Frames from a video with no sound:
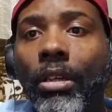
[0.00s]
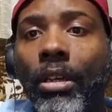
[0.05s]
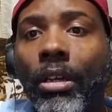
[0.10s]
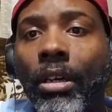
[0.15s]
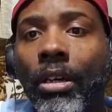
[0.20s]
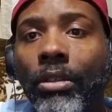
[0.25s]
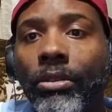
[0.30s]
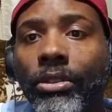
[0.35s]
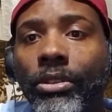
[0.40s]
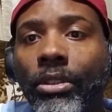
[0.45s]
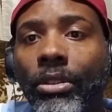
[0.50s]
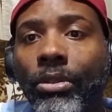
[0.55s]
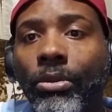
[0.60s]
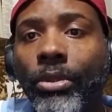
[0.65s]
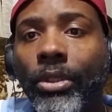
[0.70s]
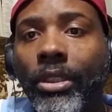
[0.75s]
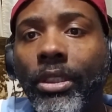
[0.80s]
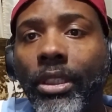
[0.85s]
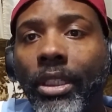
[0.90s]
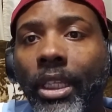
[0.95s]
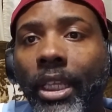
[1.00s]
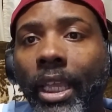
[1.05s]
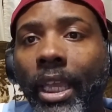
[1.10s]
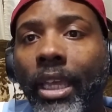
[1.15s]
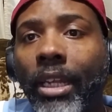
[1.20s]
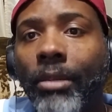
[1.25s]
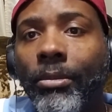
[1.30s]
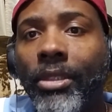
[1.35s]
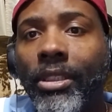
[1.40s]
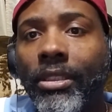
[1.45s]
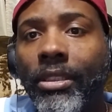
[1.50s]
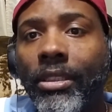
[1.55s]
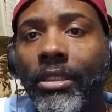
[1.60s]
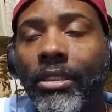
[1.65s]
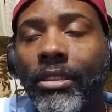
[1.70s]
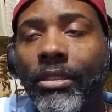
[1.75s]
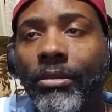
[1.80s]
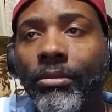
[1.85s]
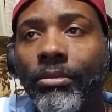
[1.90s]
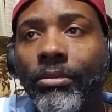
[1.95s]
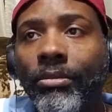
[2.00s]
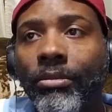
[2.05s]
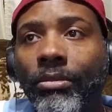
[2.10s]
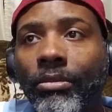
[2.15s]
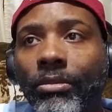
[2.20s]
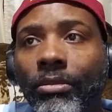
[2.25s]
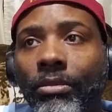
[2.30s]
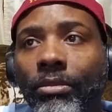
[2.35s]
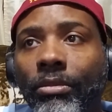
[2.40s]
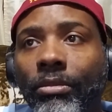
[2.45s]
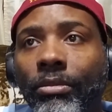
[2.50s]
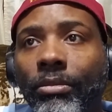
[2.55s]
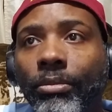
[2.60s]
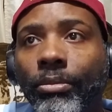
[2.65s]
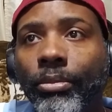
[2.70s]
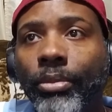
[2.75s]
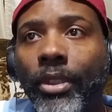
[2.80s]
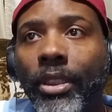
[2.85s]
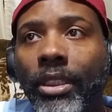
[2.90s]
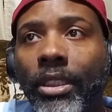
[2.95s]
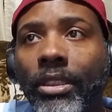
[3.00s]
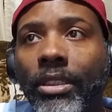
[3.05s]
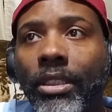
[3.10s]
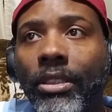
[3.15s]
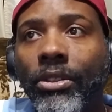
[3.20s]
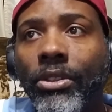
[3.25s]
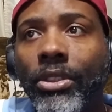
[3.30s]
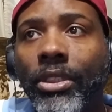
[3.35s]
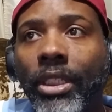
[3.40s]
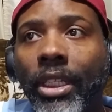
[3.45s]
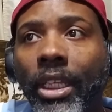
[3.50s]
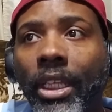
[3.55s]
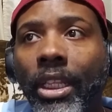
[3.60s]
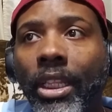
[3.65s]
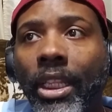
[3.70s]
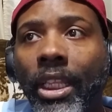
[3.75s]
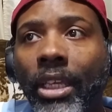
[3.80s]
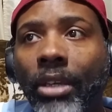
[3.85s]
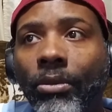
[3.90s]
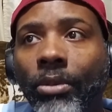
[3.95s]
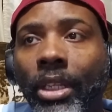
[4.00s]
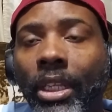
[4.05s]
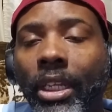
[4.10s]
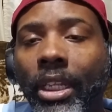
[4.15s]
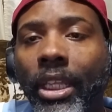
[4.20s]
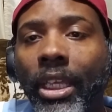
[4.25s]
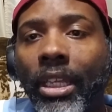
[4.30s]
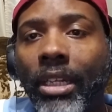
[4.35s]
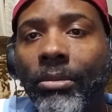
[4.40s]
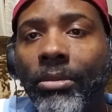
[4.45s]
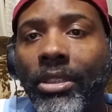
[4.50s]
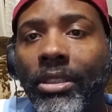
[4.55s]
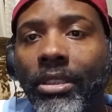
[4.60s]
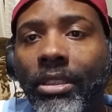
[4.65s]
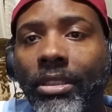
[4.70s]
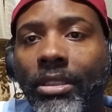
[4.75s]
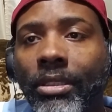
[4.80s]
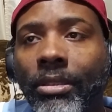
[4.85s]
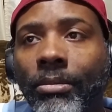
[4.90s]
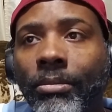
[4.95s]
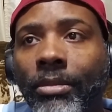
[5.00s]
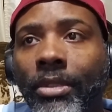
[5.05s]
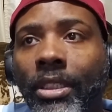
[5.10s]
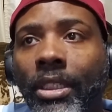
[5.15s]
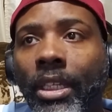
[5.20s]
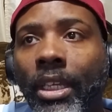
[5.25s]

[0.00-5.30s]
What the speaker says: Also, with the academy system, please understand that with that academy system,